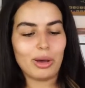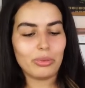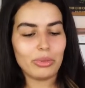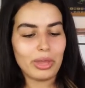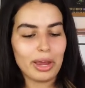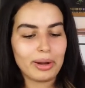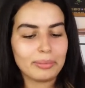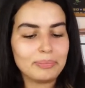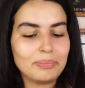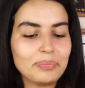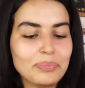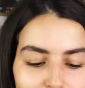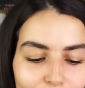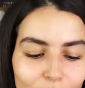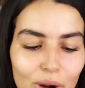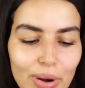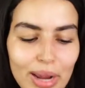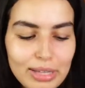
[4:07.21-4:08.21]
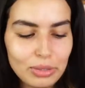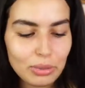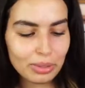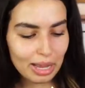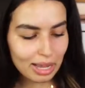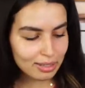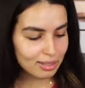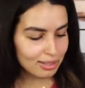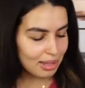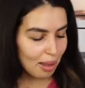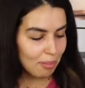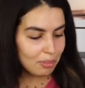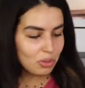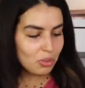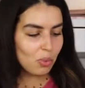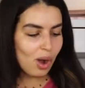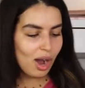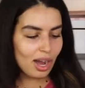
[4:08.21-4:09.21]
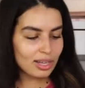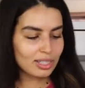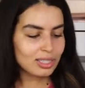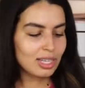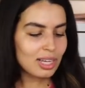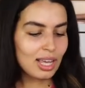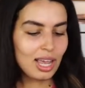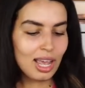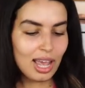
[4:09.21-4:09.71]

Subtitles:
out there. All right, so that's number one.